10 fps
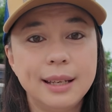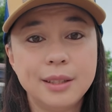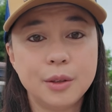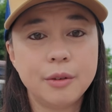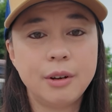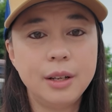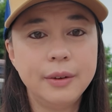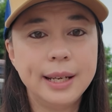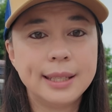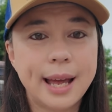And so the
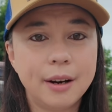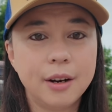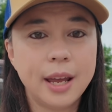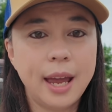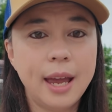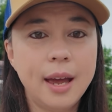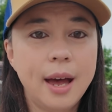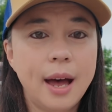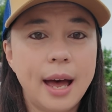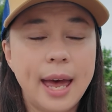following Saturday,
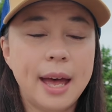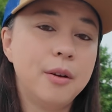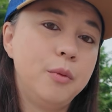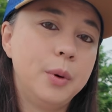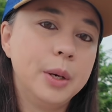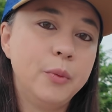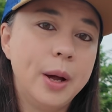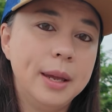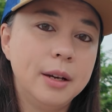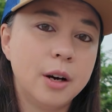I had a
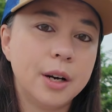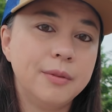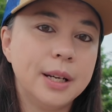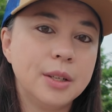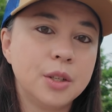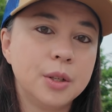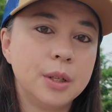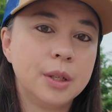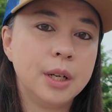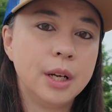one-way car
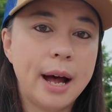rental